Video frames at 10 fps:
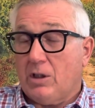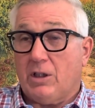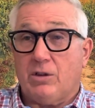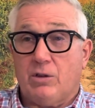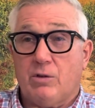
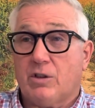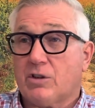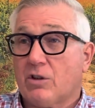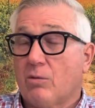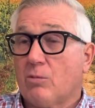and do
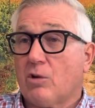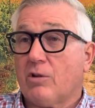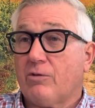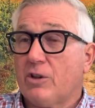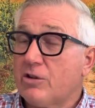this all more
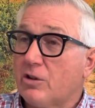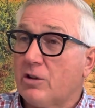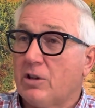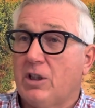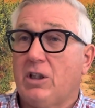
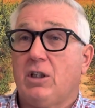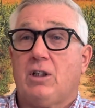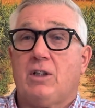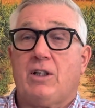efficiently,